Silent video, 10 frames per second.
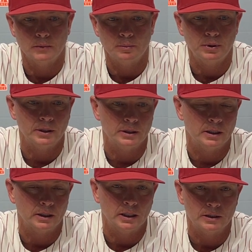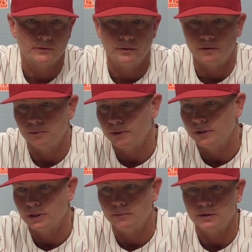played down in Gainesville, or are we the
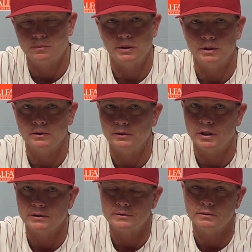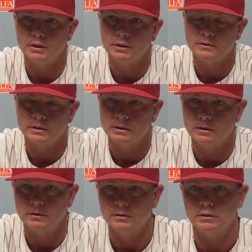team that's played here the last 2 days?
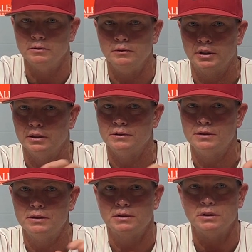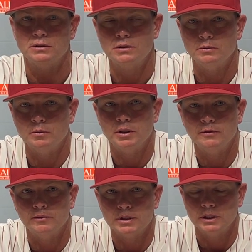And you know, you've kind of seen 2 way
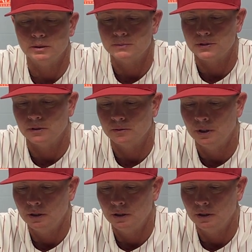different teams. So